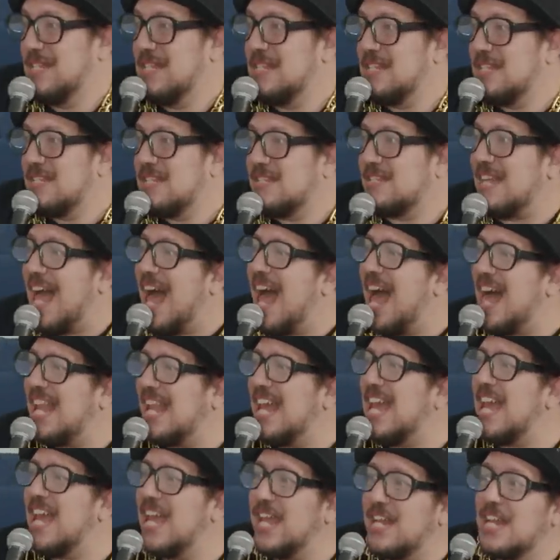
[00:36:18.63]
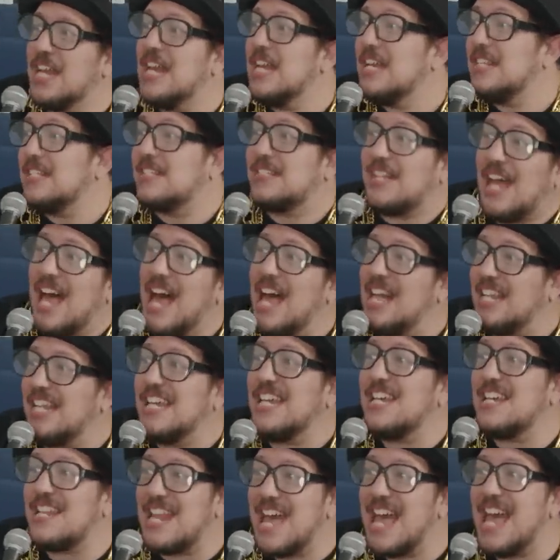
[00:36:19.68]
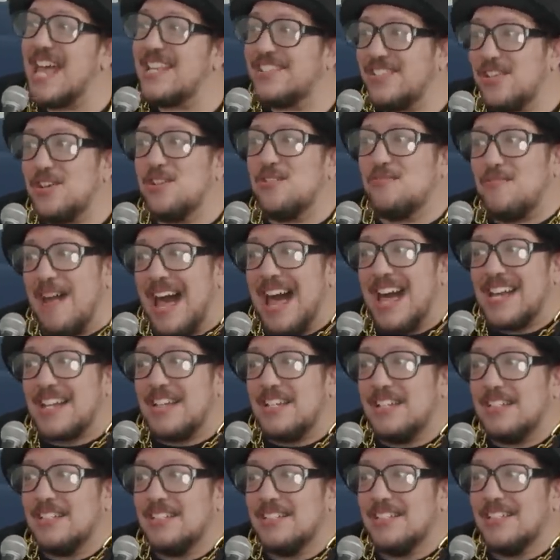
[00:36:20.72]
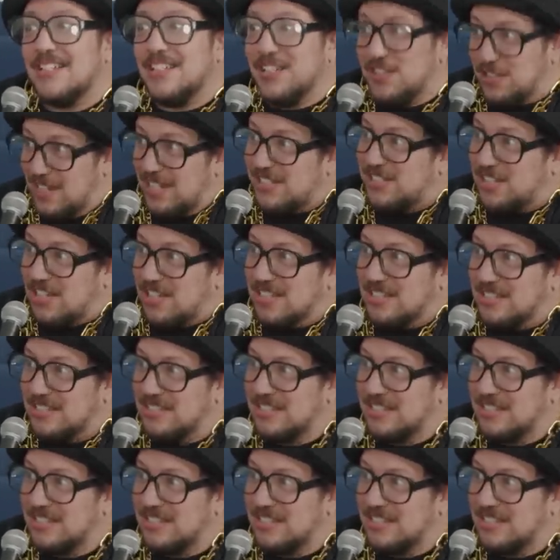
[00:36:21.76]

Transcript: Shout solid, out. solid as a rock. Yeah, you know that song?